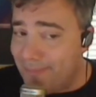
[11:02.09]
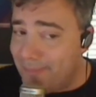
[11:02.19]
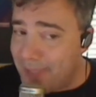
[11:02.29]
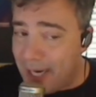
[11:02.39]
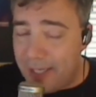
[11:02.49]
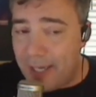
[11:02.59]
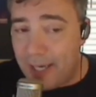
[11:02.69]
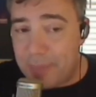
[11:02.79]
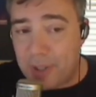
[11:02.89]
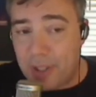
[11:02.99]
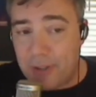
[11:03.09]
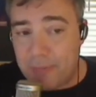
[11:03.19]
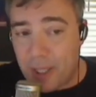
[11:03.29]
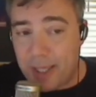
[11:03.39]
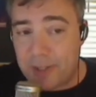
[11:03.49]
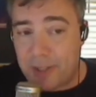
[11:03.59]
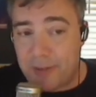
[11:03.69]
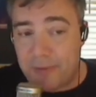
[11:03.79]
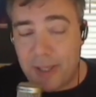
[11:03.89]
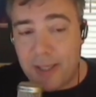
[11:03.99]
99%
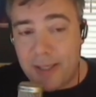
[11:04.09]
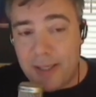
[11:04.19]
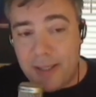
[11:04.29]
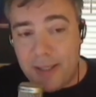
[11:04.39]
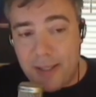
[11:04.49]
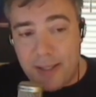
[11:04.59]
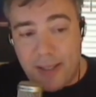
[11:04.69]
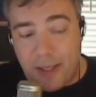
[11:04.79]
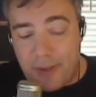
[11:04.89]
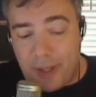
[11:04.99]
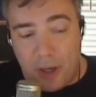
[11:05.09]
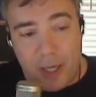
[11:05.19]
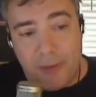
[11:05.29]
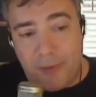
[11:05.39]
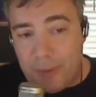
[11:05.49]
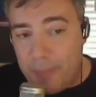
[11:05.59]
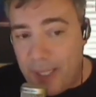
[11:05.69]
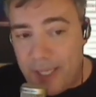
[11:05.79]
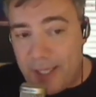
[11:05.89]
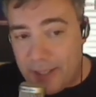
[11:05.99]
positive that all of the
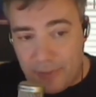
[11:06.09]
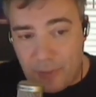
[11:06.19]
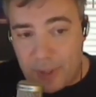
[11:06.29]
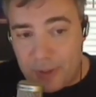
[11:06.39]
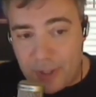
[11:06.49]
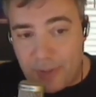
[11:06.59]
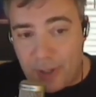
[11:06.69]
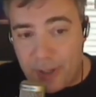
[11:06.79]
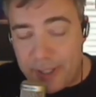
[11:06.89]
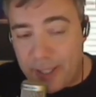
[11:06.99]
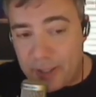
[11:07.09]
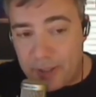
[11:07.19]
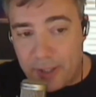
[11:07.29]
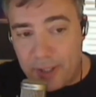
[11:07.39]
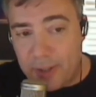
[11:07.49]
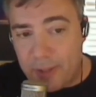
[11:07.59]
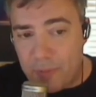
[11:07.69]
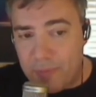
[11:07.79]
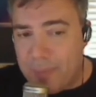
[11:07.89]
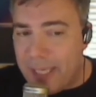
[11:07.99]
media for Windows 7 are identical, that the only
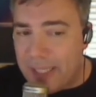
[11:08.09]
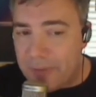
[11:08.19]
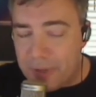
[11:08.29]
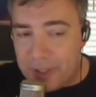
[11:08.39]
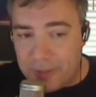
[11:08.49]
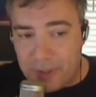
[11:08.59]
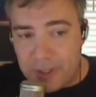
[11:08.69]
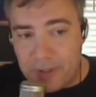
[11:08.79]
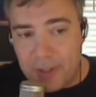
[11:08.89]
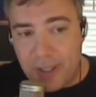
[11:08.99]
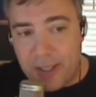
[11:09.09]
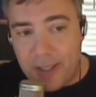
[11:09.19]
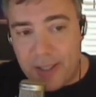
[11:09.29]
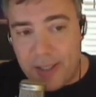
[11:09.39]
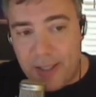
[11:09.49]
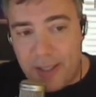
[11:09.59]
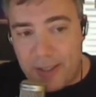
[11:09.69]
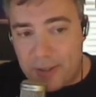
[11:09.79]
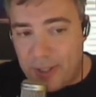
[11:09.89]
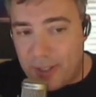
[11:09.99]
meaningful difference
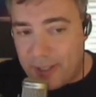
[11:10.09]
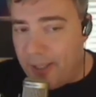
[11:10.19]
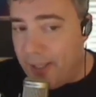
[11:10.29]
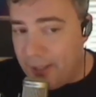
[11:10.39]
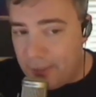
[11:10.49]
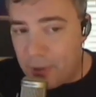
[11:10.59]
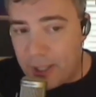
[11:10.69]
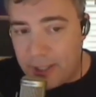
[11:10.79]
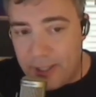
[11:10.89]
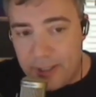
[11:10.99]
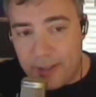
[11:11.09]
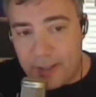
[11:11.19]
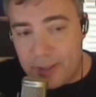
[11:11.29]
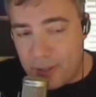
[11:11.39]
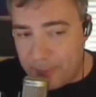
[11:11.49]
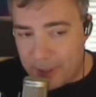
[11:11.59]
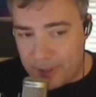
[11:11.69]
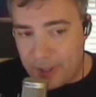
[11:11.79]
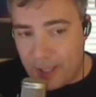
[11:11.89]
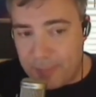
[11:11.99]
is the key, the product right, key, right.
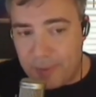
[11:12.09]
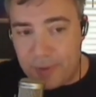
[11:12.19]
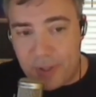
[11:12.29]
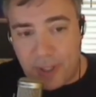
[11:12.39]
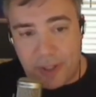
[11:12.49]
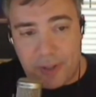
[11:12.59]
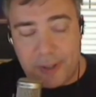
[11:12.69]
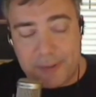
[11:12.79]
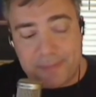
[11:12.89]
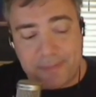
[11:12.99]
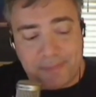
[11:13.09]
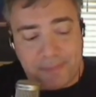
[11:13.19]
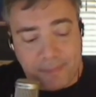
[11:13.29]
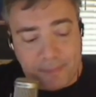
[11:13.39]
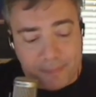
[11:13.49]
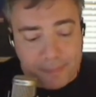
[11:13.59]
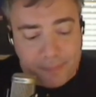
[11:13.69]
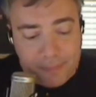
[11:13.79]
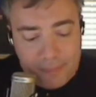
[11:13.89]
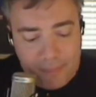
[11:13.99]
determines the type right. of install. I think that's true.
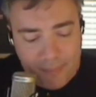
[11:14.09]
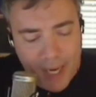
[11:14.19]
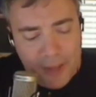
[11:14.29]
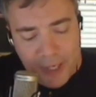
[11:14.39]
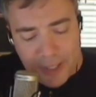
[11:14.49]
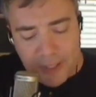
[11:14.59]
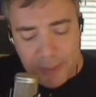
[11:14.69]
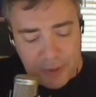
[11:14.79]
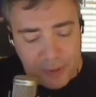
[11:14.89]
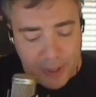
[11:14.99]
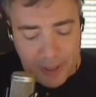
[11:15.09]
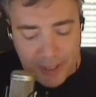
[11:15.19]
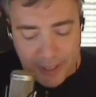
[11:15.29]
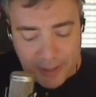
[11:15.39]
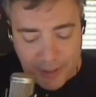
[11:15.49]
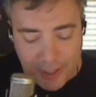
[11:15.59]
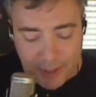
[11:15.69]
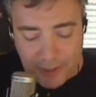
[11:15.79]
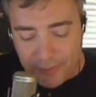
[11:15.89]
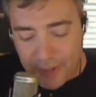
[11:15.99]
I think it to be true. I, I, can't state
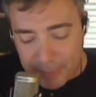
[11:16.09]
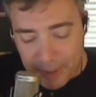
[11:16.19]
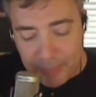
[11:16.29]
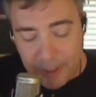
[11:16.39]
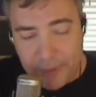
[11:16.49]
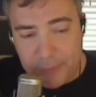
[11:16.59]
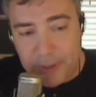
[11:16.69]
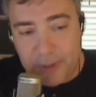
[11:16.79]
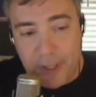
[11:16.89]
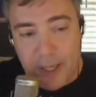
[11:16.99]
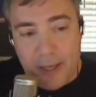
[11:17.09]
it as a fact, but I believe it to be true.